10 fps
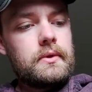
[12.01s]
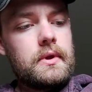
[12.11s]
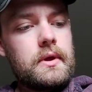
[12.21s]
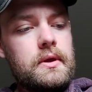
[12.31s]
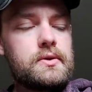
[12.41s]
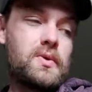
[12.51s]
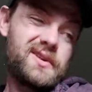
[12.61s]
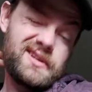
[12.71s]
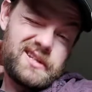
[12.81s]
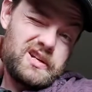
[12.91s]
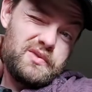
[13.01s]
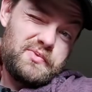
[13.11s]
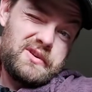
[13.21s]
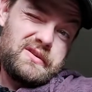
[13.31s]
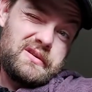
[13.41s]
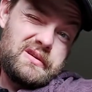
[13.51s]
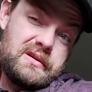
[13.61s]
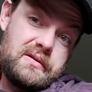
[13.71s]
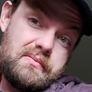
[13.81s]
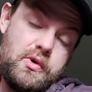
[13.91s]
this one is going to
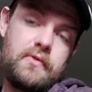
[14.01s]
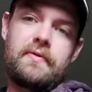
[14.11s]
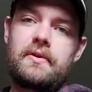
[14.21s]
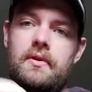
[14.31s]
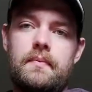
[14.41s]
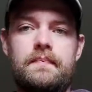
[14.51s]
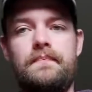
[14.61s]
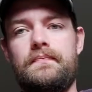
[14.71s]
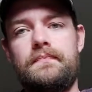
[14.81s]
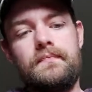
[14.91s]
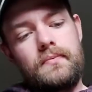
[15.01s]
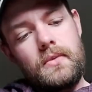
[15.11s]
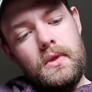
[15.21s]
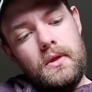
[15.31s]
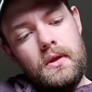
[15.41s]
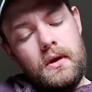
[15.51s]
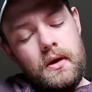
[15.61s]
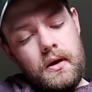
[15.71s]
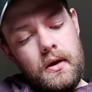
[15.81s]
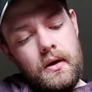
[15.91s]
be more of like
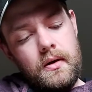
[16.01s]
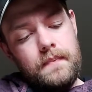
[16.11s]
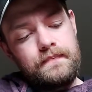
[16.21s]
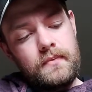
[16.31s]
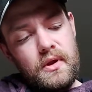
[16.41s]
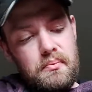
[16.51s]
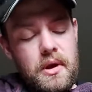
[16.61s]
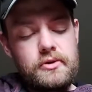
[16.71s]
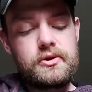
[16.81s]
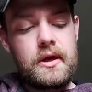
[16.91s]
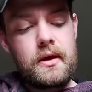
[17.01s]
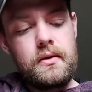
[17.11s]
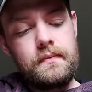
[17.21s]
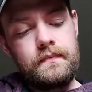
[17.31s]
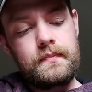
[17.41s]
the major scale